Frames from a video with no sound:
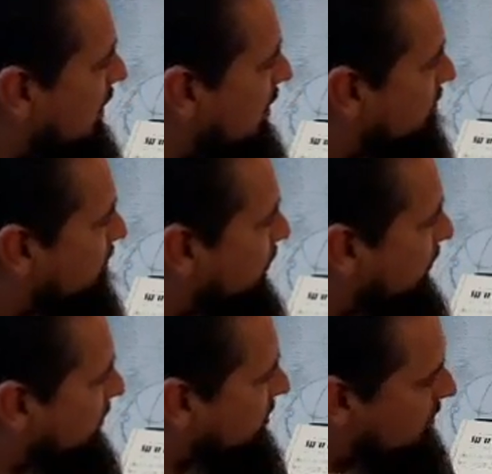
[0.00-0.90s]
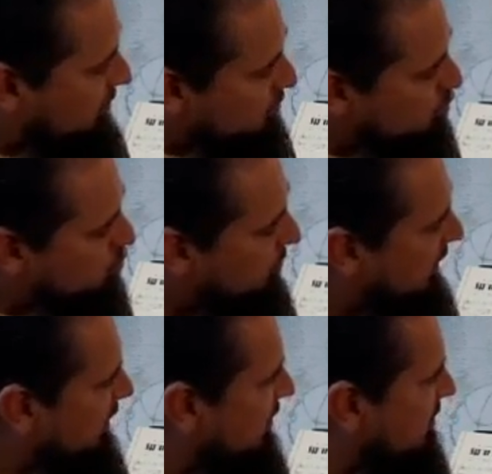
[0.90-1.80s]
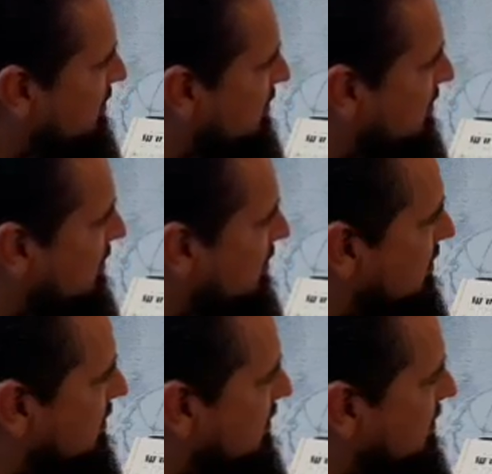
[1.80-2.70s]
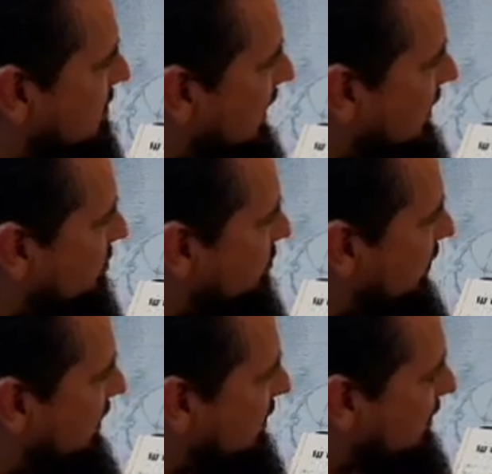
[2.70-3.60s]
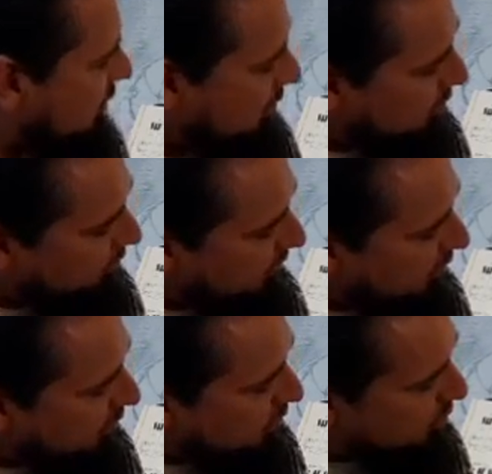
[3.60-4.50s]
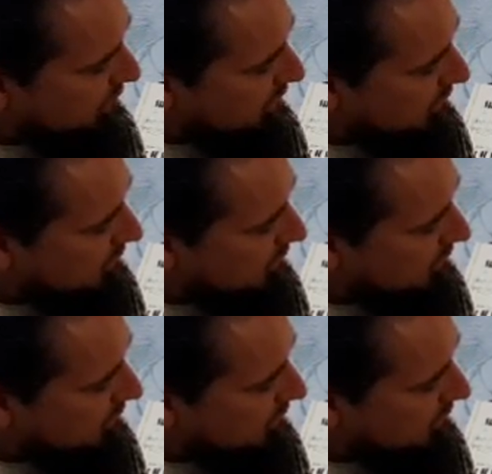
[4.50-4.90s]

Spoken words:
fourth string, second fret. Finger 3,